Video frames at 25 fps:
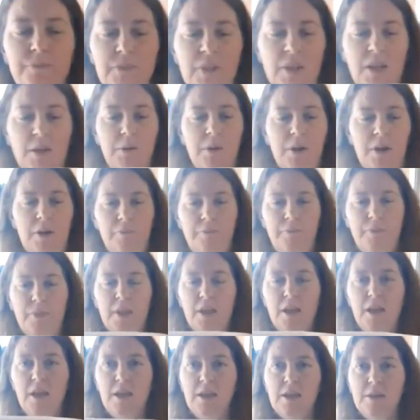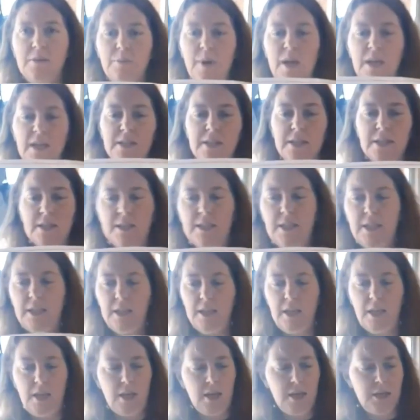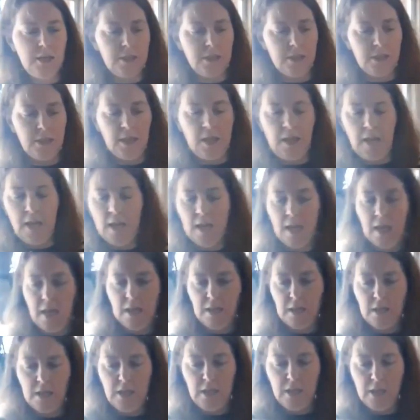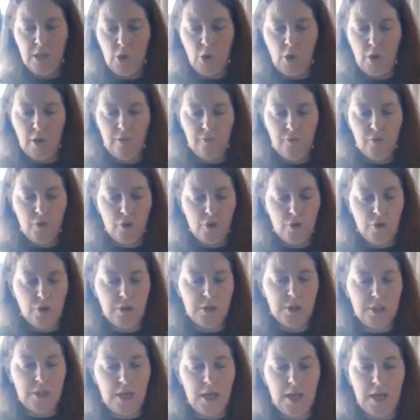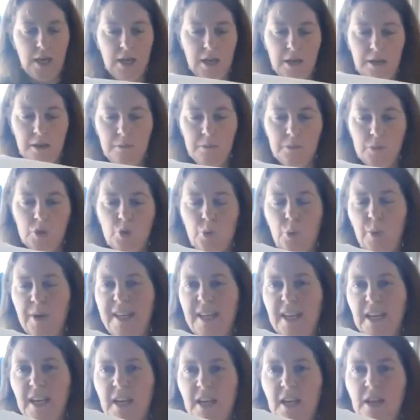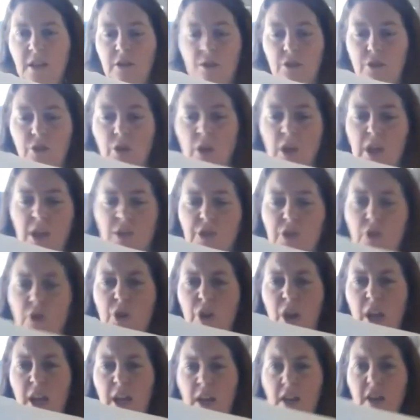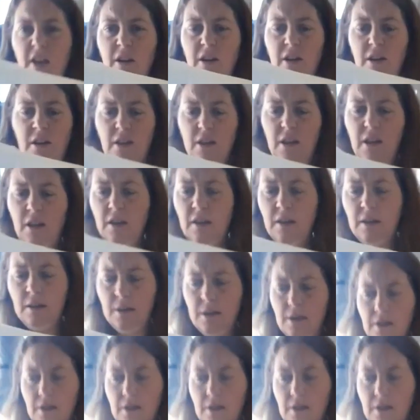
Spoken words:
There we go. About 16 count. And then I've got 28, 32 count, I think,